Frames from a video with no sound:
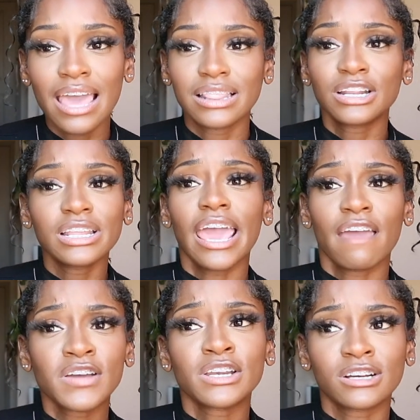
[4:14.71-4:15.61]
Literally
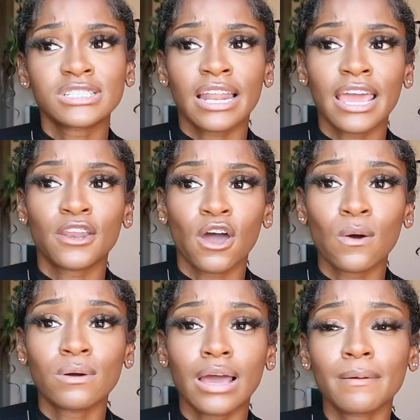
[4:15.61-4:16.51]
every nurse that I
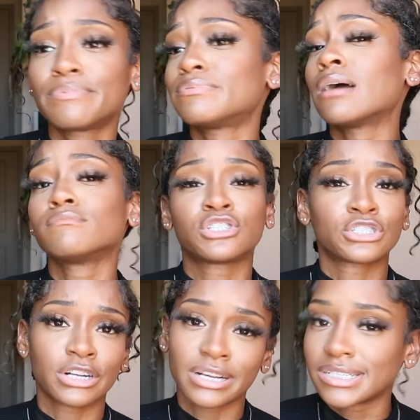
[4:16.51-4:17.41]
know, I'm
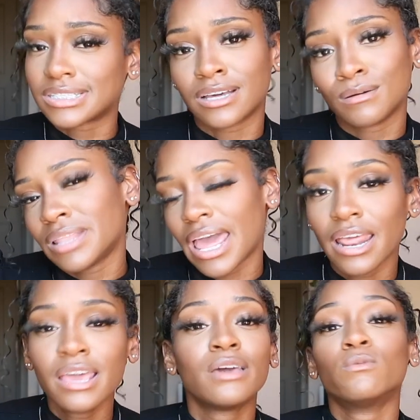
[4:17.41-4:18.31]
sure it's some
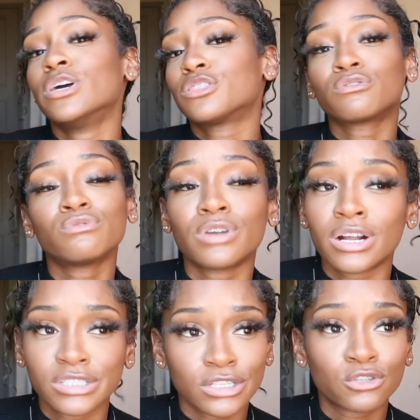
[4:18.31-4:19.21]
that went through
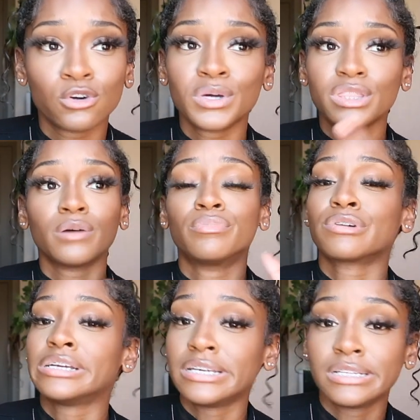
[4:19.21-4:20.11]
nursing school with a
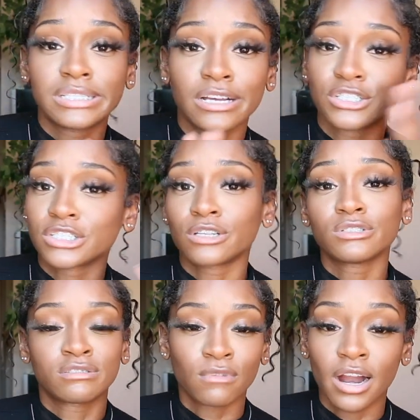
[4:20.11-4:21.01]
breeze. They're just so
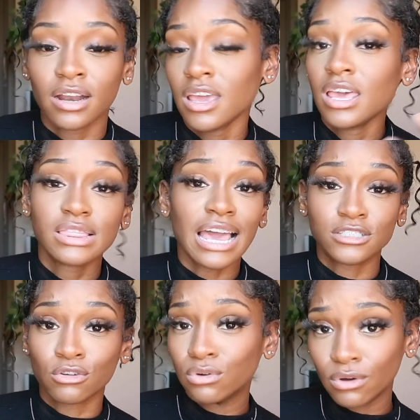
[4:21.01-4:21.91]
smart.
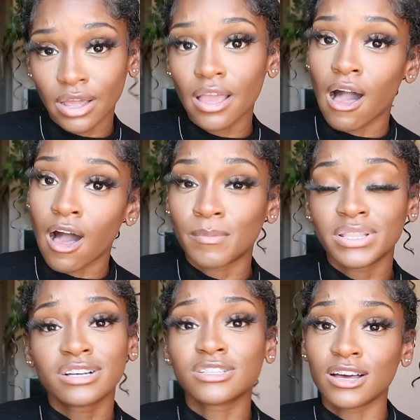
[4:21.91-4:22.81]
That's cool and all, but
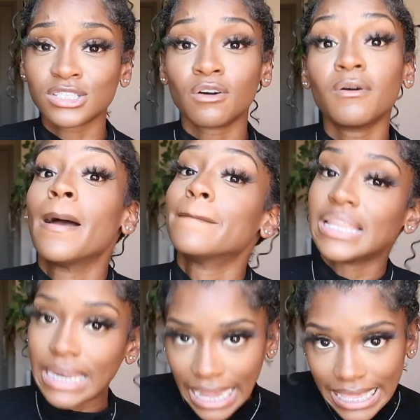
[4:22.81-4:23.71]
there's also
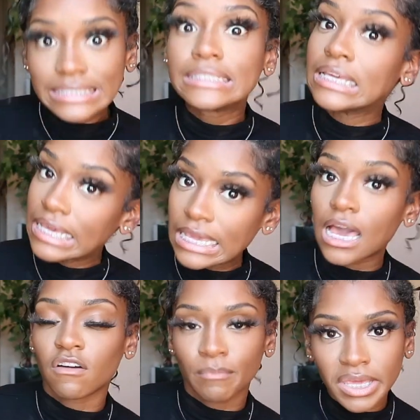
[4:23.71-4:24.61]
plenty
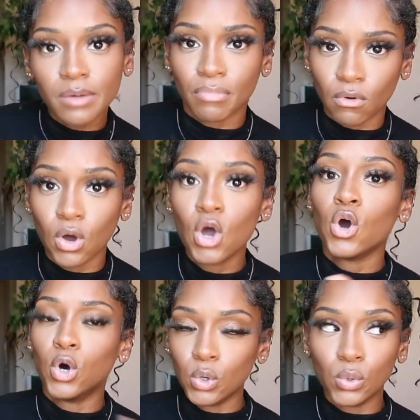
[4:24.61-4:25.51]
of people
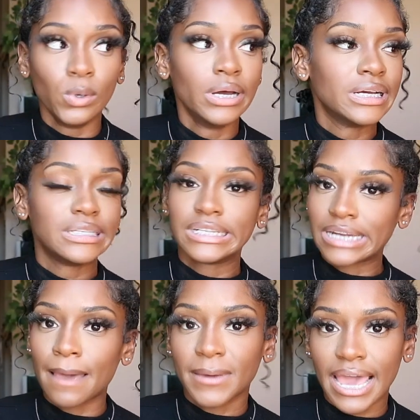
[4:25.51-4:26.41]
who did
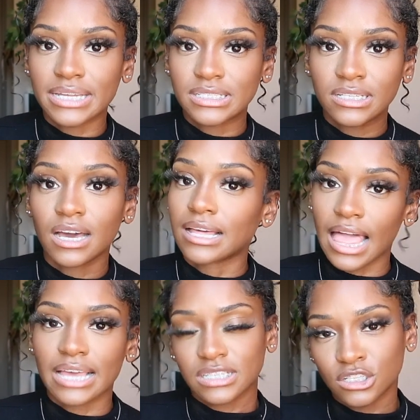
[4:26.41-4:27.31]
not pass a
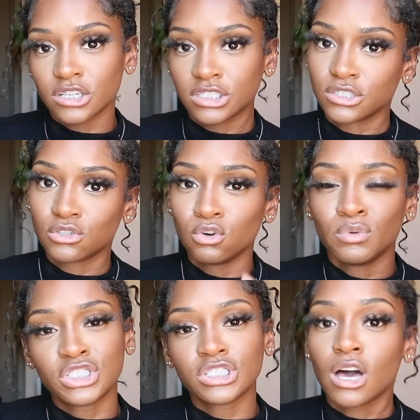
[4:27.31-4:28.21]
class in nursing school,
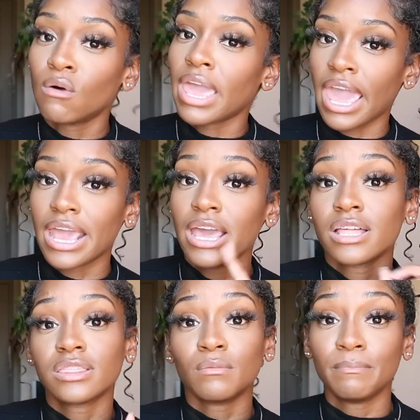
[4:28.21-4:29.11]
which is okay.
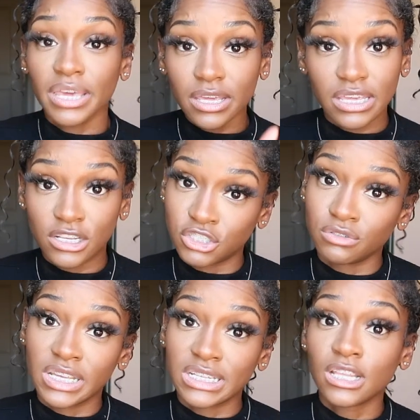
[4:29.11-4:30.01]
The big issue
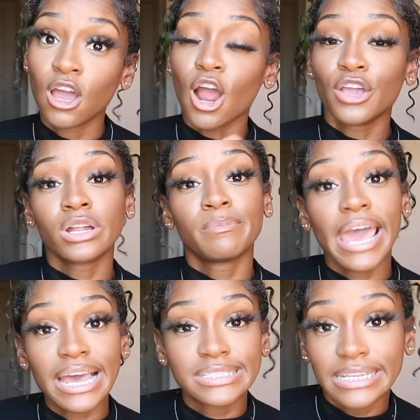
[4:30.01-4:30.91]
is, are you gonna
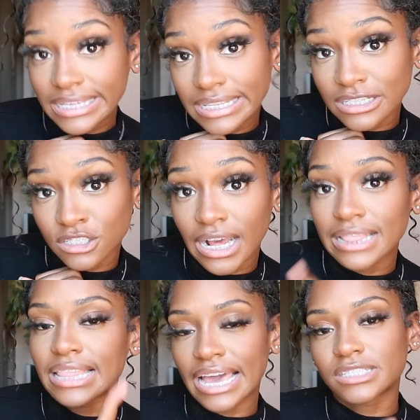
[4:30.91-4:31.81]
pass the NCLEX or not?
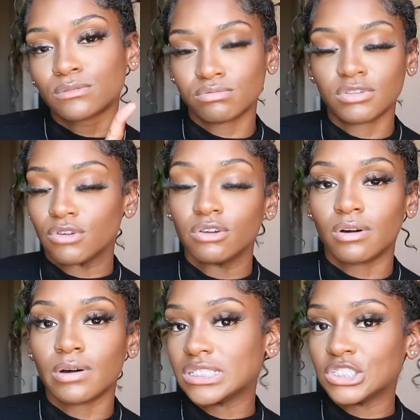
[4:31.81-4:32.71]
That's the real
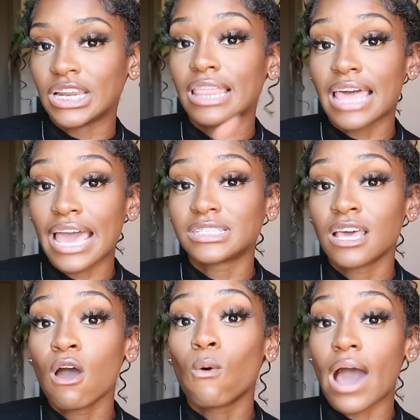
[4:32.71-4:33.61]
question, and that's
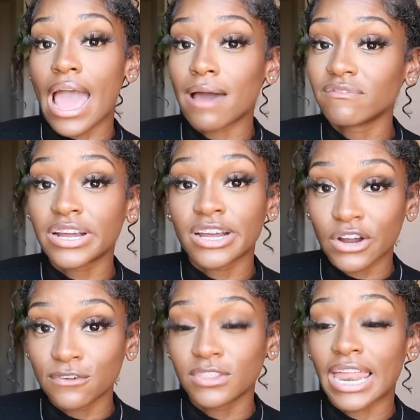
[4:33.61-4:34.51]
why I'm very
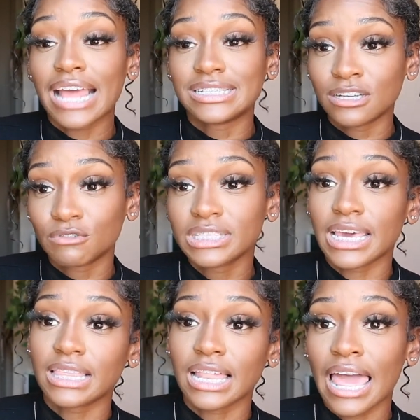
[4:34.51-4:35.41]
grateful that I did
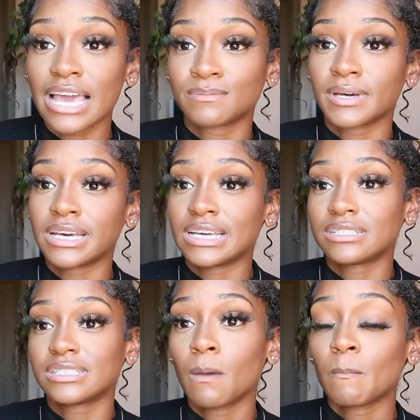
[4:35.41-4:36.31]
retake the class,
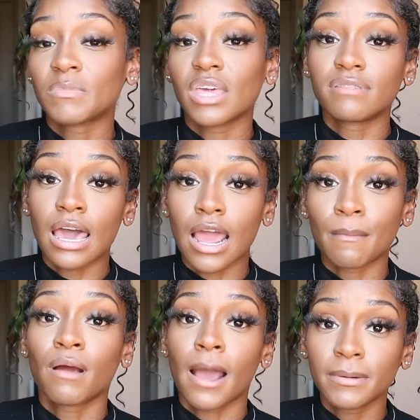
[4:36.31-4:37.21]
because if not, I
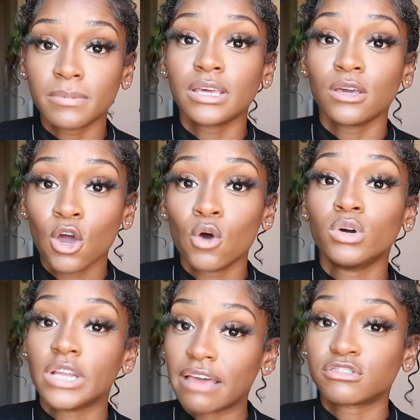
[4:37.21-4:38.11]
probably
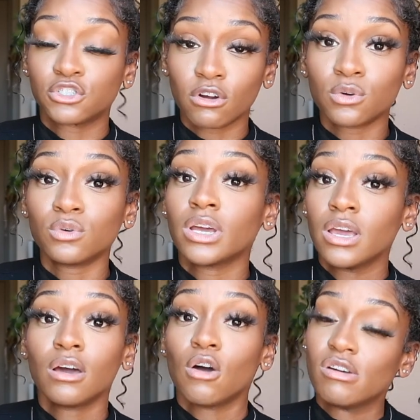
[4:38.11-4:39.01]
would have struggled
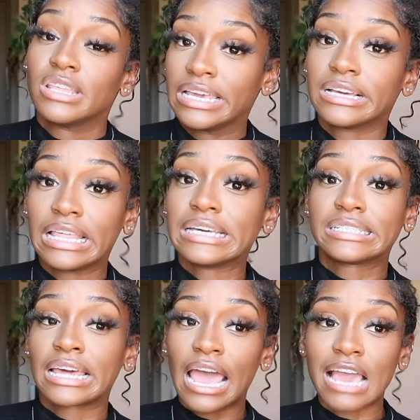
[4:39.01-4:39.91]
on the
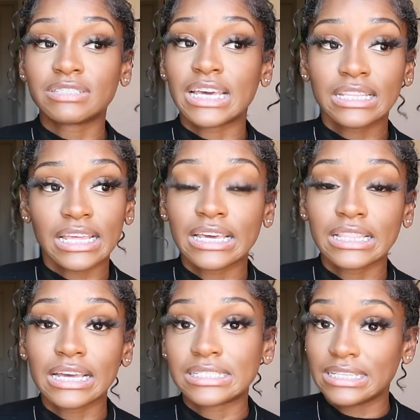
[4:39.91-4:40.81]
NCLEX. And I haven't taken the
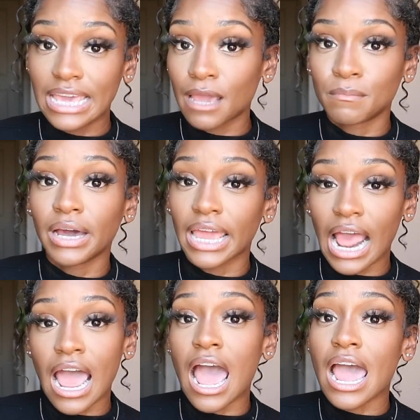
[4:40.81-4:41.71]
NCLEX yet, but
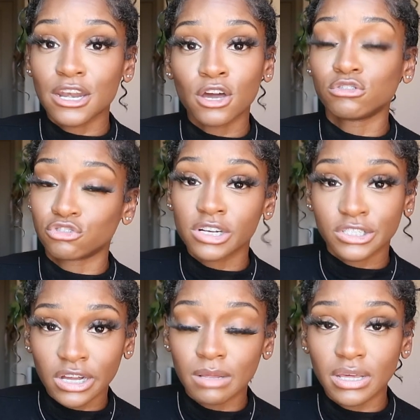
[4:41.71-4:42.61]
I know drugs
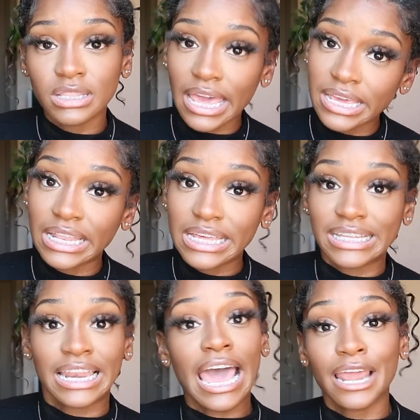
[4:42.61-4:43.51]
are gonna be on that NCLEX,
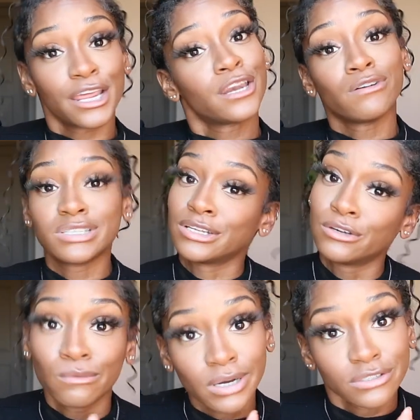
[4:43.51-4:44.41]
and I didn't know a
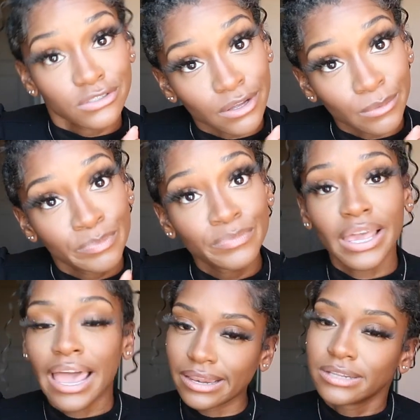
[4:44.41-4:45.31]
single one, so
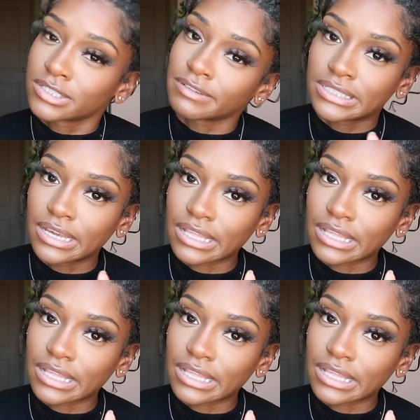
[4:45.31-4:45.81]
I needed to retake